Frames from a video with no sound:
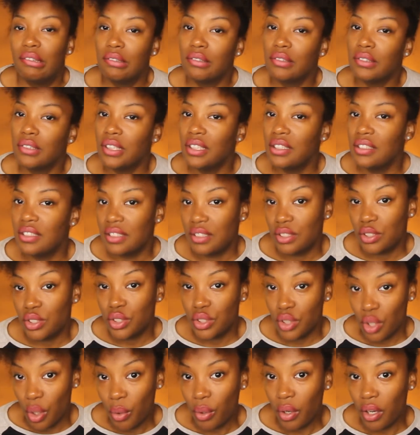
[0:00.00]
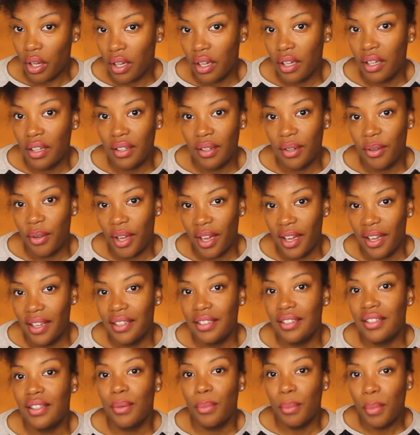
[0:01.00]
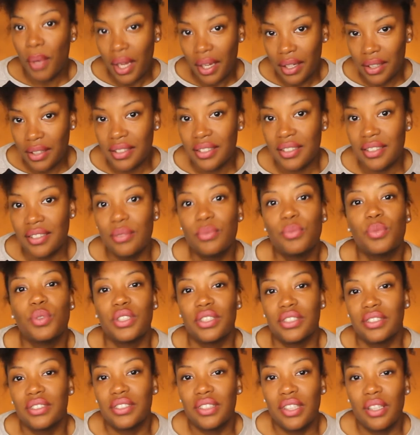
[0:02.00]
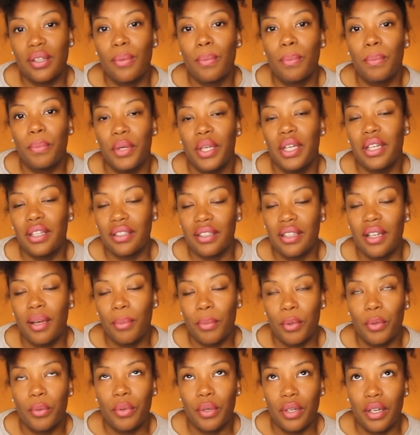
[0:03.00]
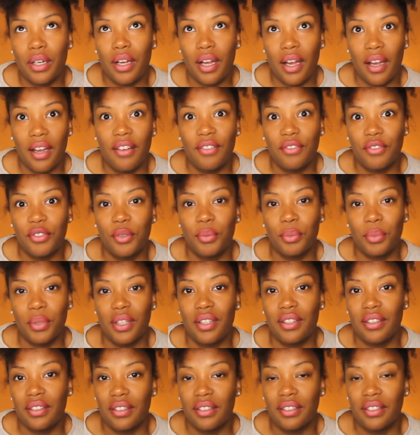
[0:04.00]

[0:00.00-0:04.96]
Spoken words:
isn't so good, okay? The mess was the big number one con for me.